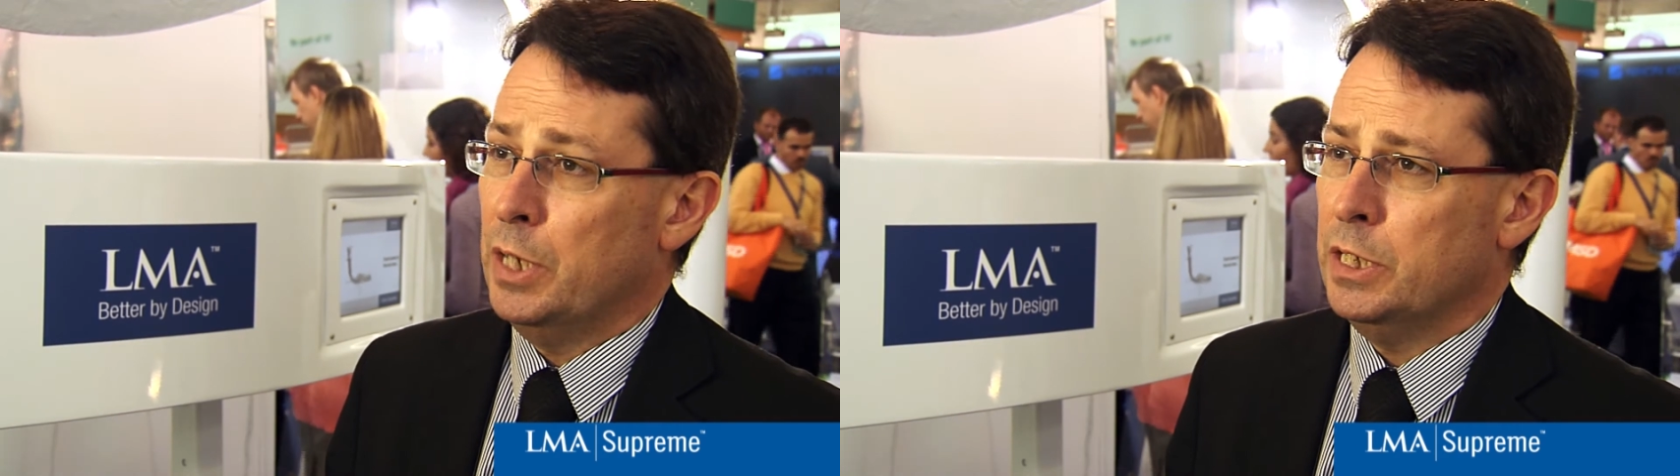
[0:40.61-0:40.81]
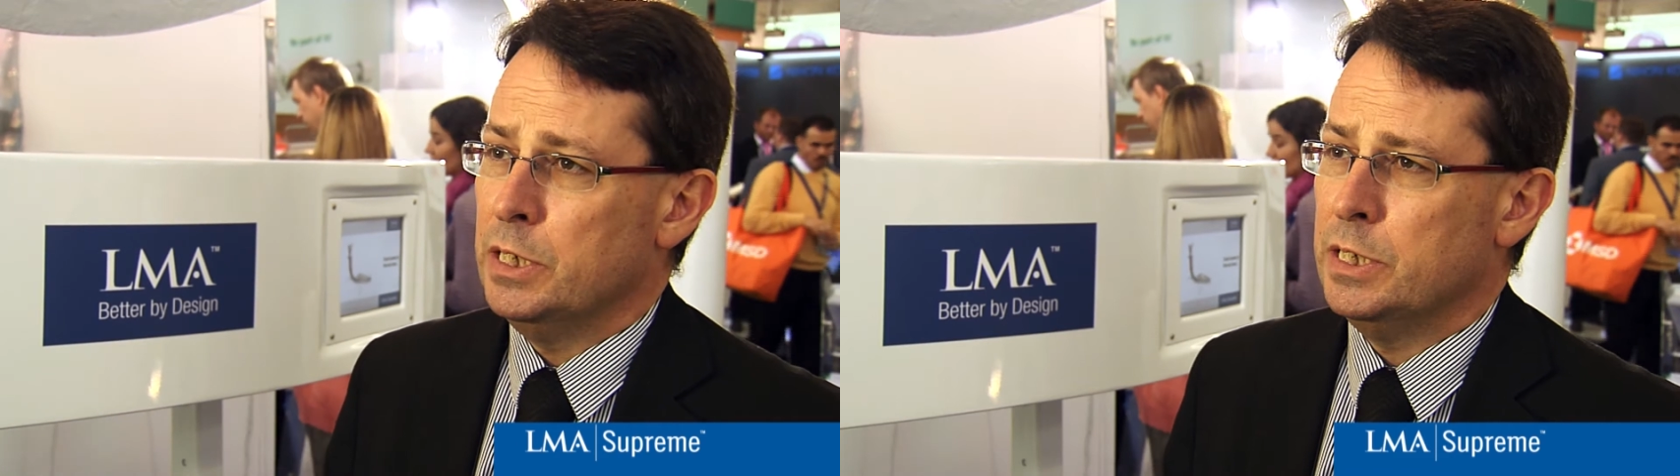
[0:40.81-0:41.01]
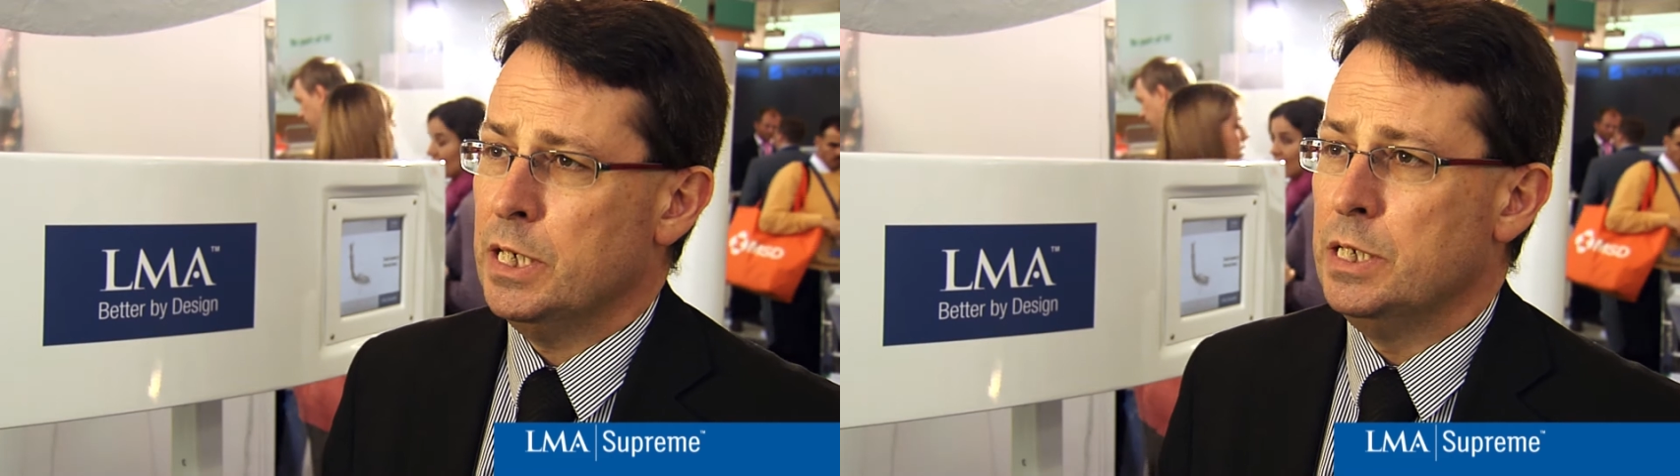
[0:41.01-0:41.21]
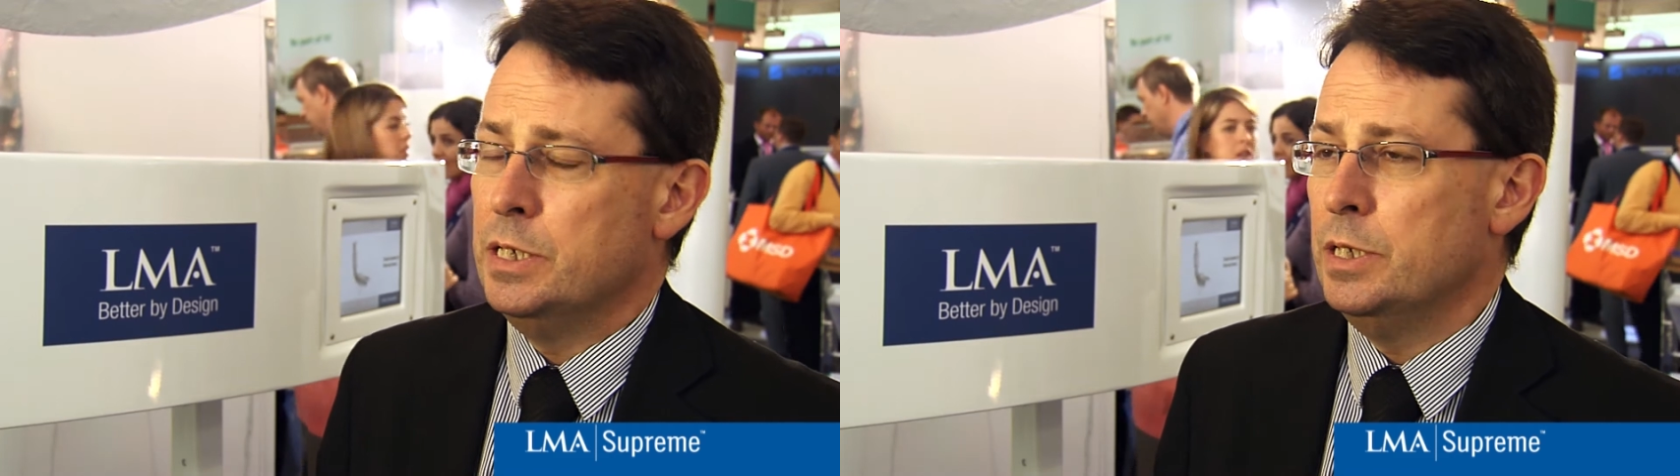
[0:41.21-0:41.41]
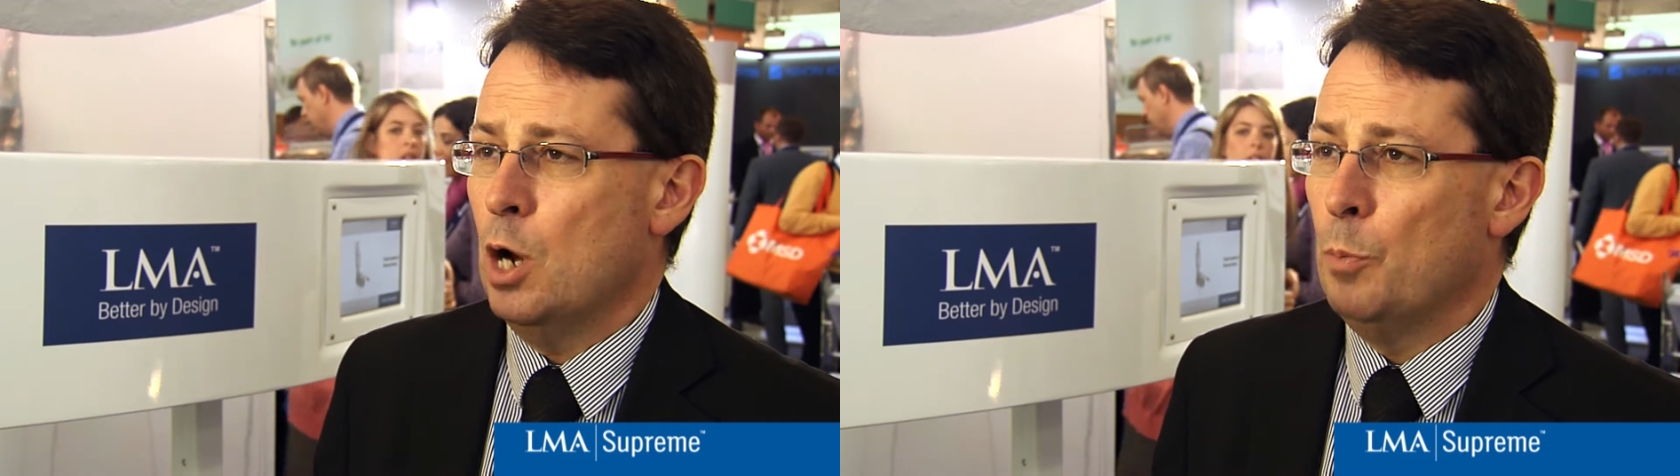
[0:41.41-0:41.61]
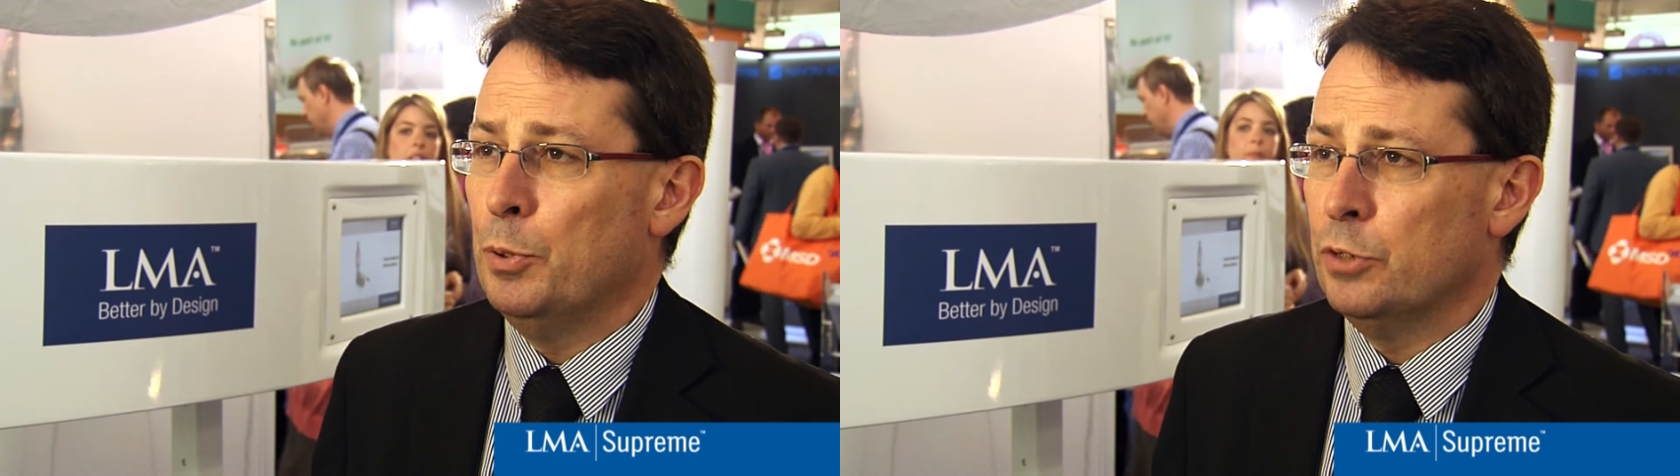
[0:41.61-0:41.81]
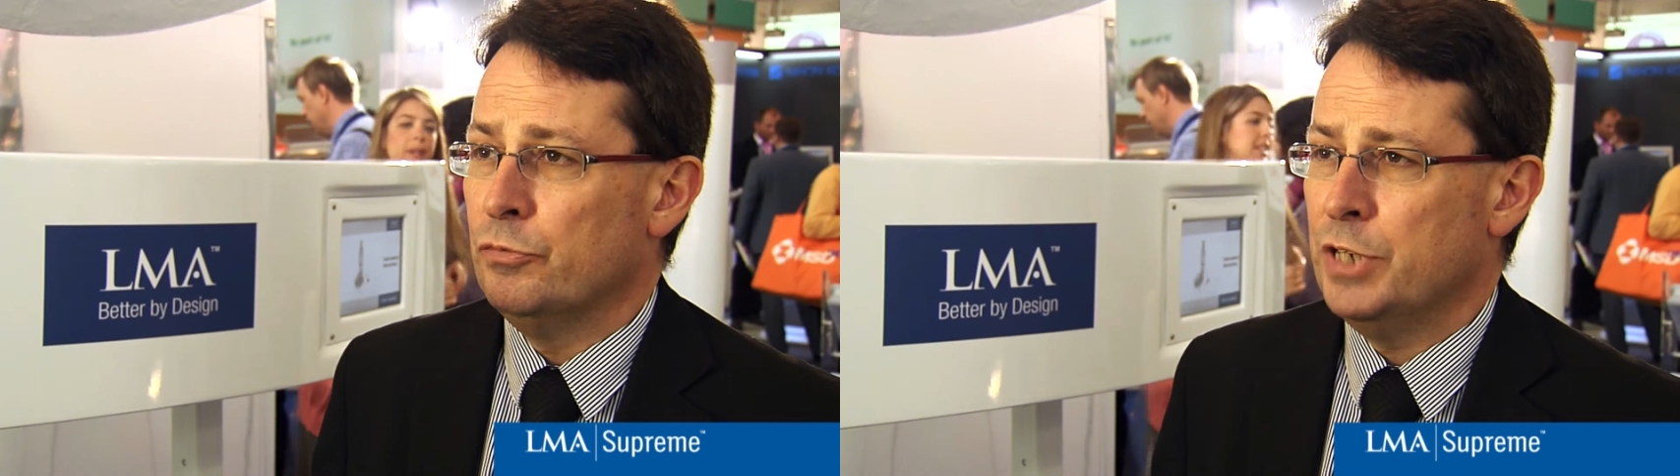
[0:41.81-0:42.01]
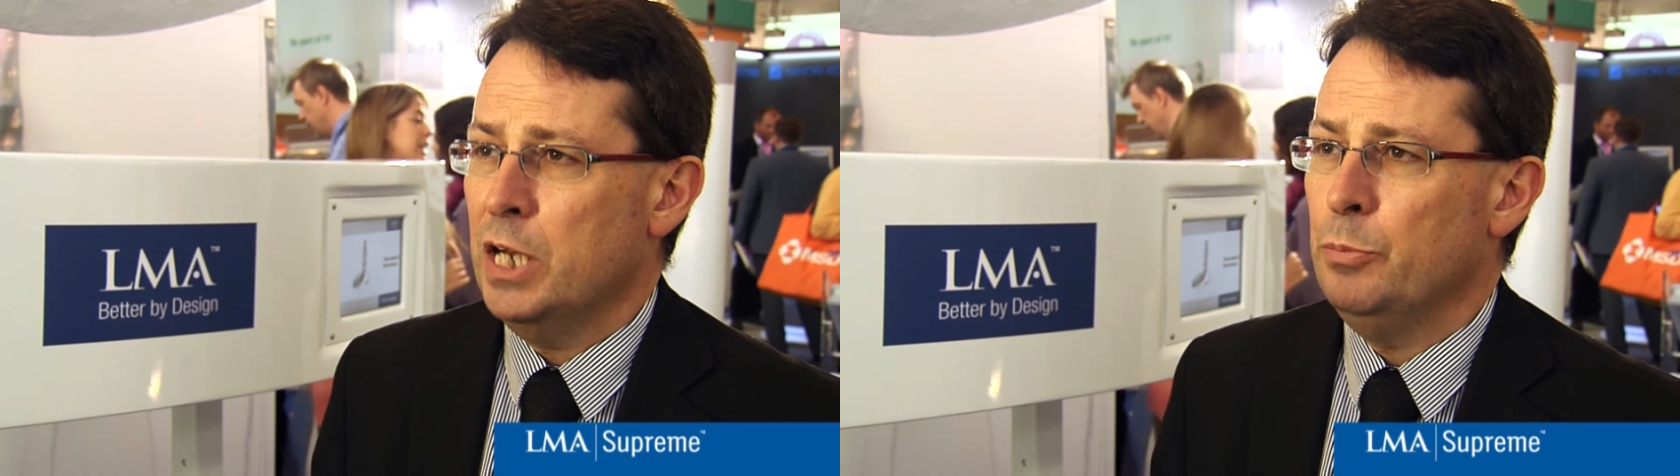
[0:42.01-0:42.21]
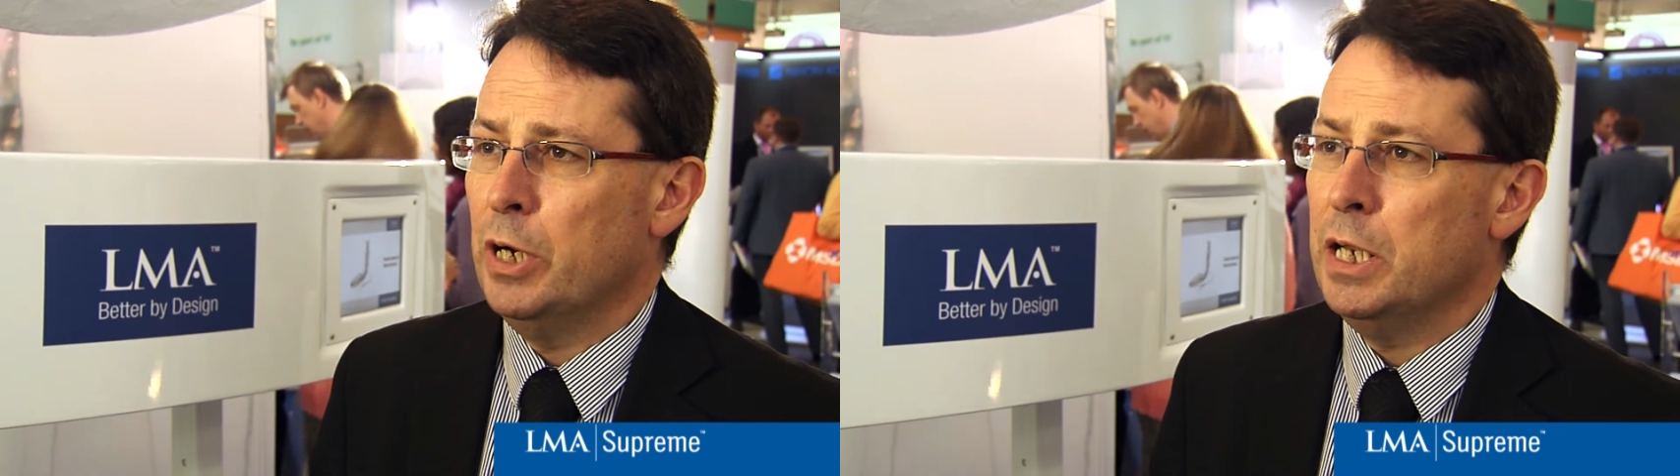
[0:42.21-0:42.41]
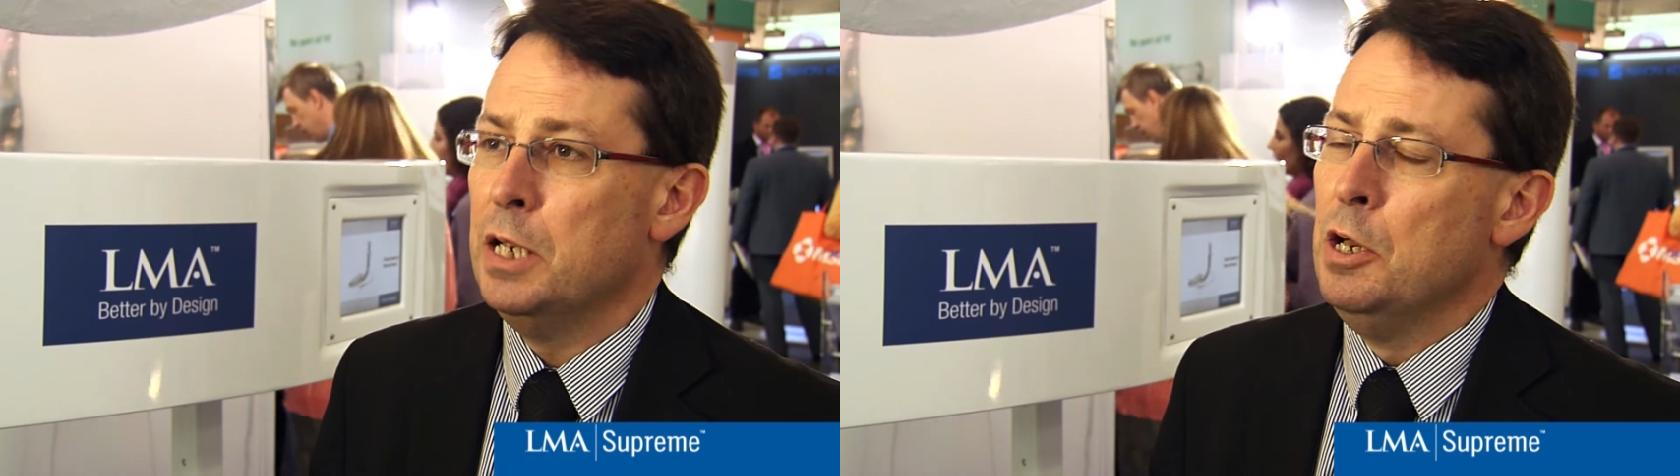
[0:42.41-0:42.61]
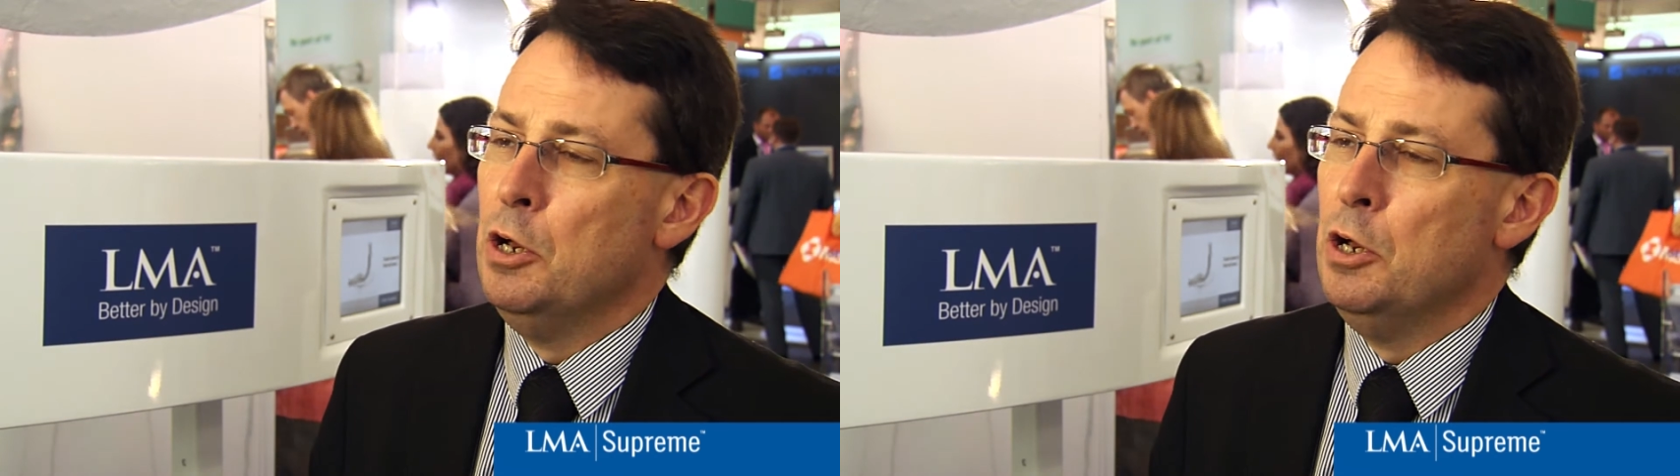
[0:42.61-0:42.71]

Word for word: and indeed operative debris,